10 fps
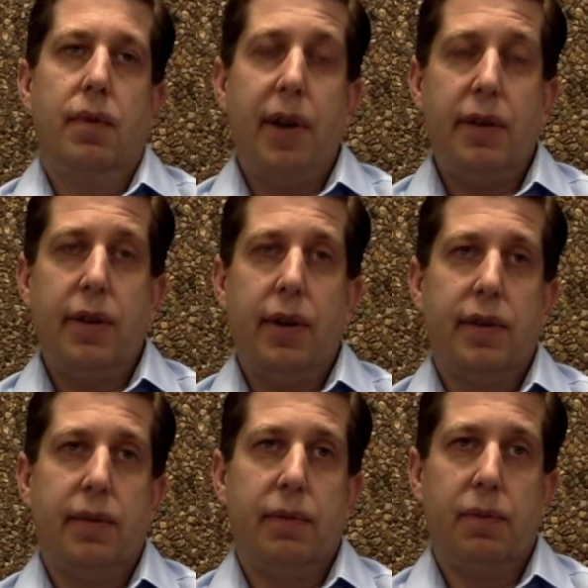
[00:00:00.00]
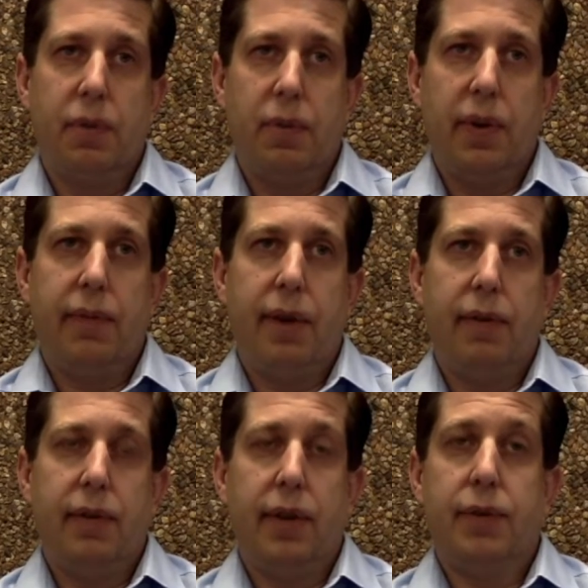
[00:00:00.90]
The major health symptom we're worried
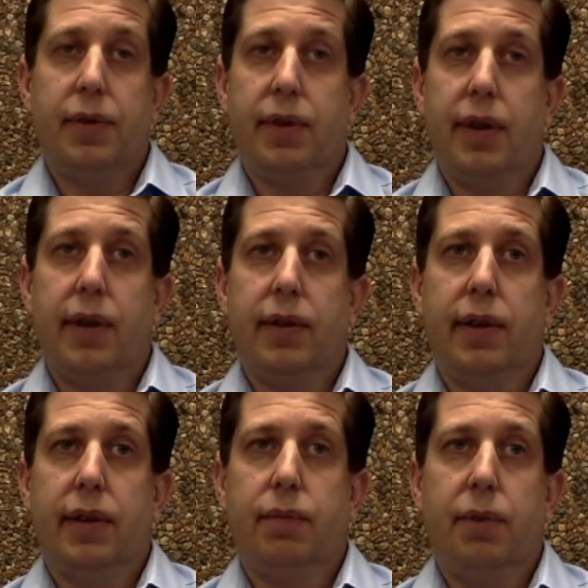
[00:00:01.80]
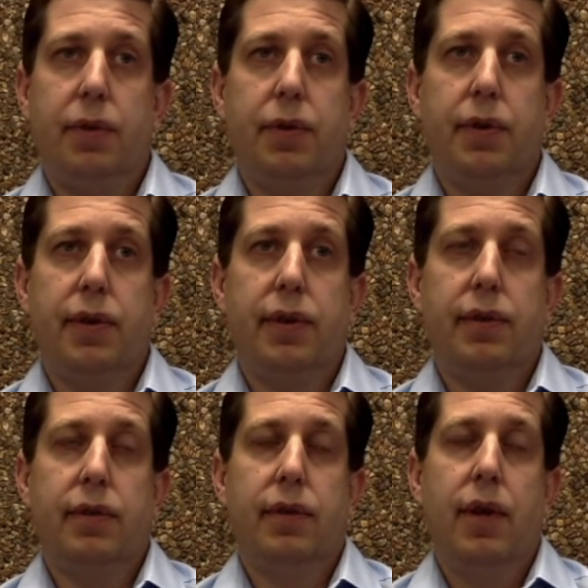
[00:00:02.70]
about with nitrogen dioxide exposure
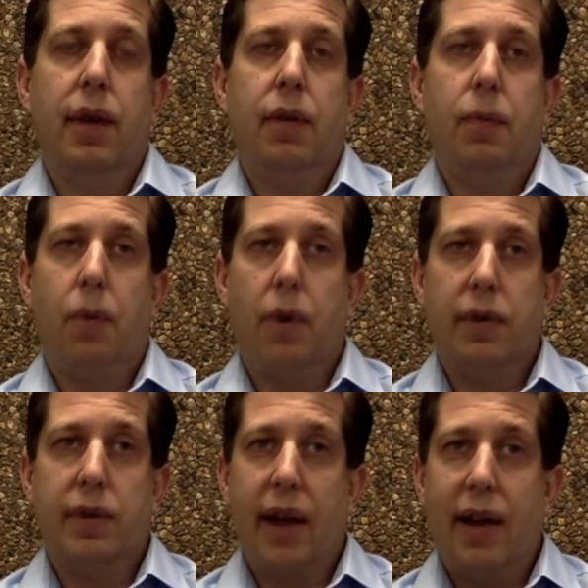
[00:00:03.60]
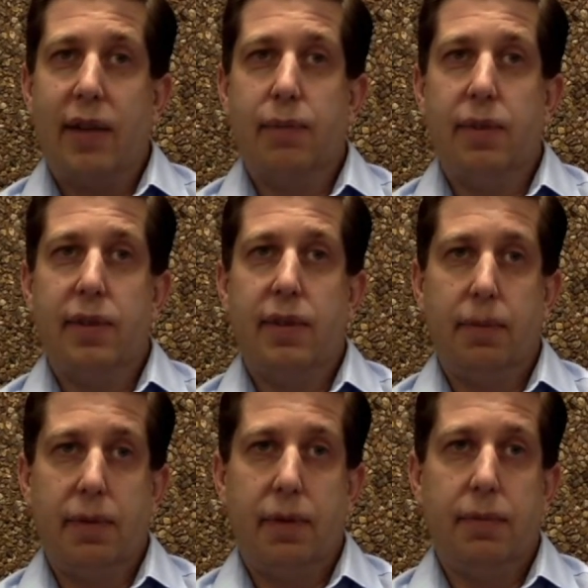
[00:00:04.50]
is worse asthma
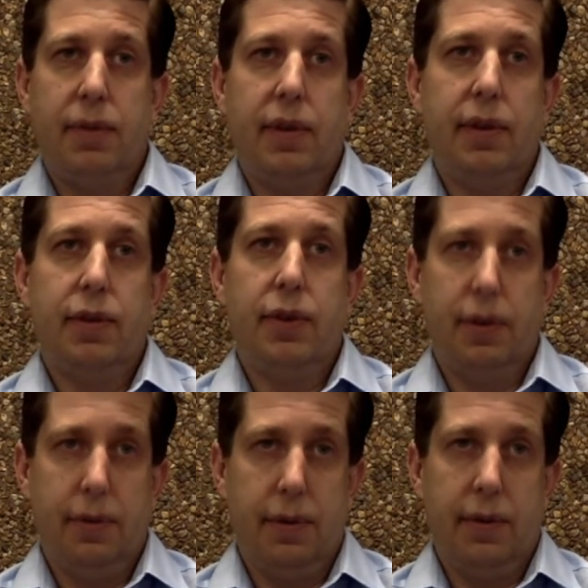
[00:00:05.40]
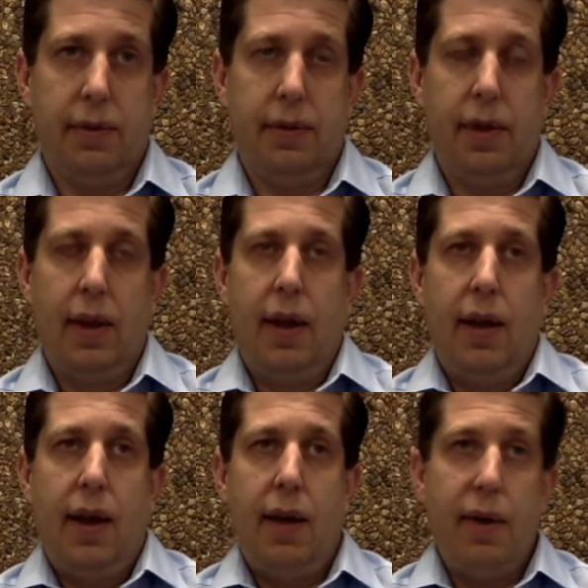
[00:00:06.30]
symptoms in children.
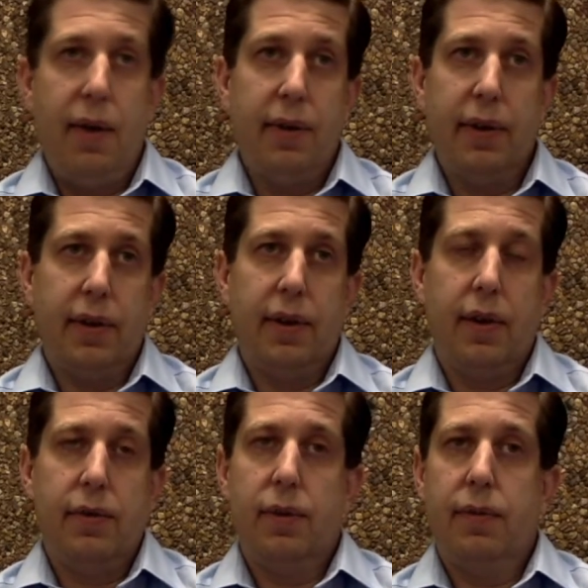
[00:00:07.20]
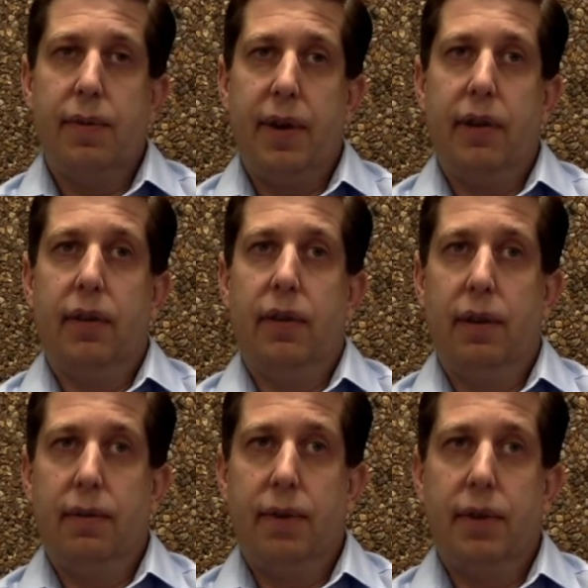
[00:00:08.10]
However, it can also affect
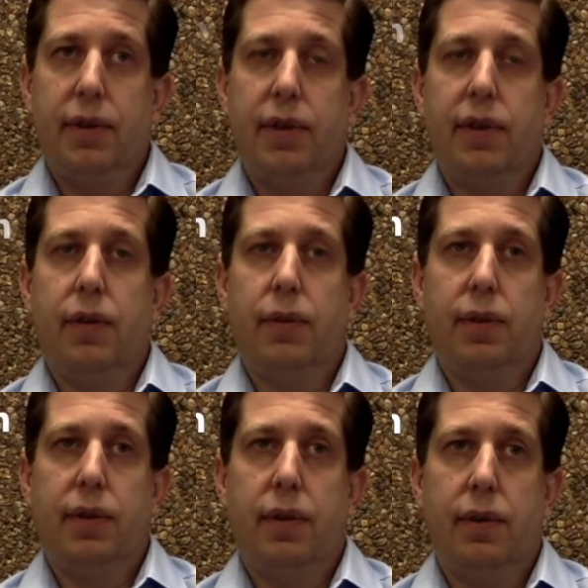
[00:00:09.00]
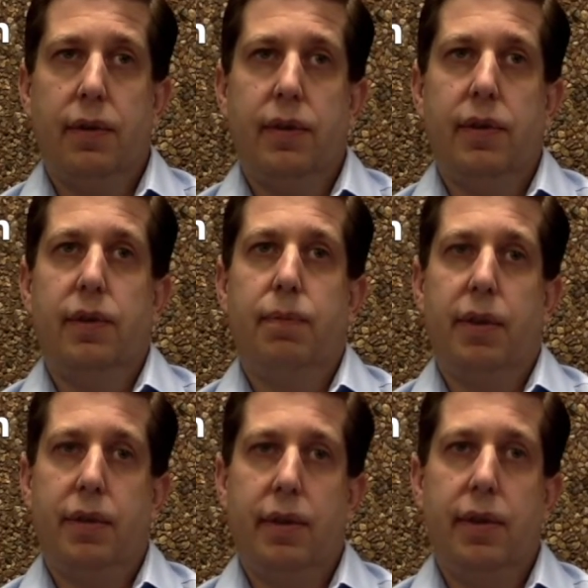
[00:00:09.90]
lung function in older adults,
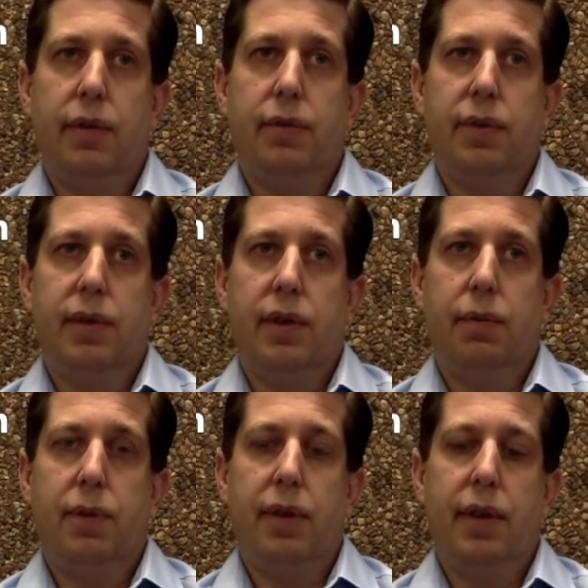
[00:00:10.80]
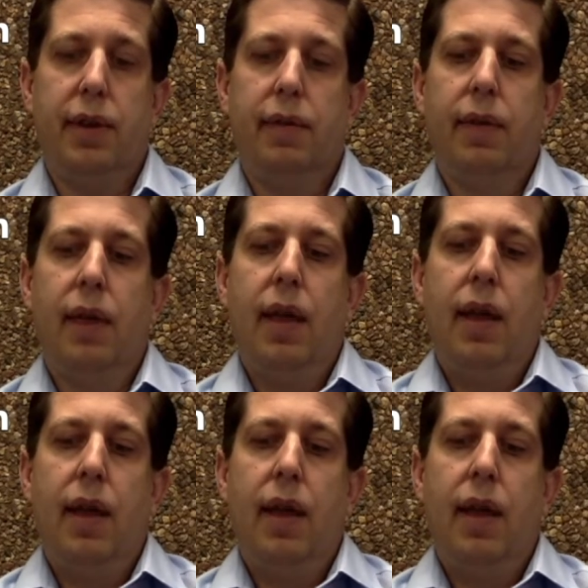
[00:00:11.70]
especially those with COPD.